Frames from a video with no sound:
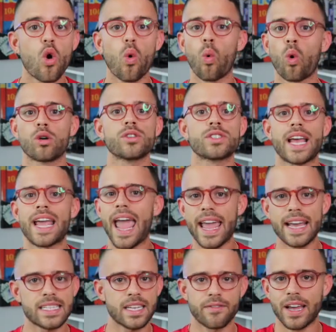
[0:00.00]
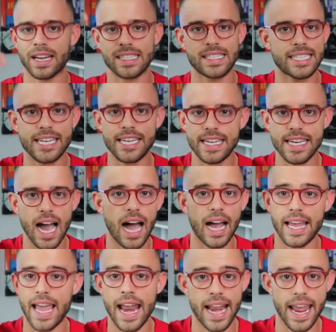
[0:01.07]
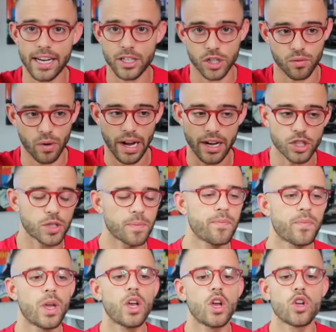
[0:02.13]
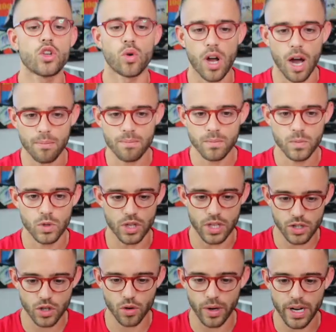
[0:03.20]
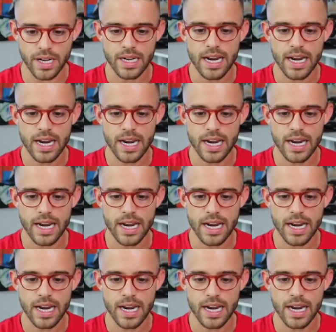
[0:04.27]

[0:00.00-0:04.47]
or it'll say ASFX TDI and Asian range. You'll come to this screen,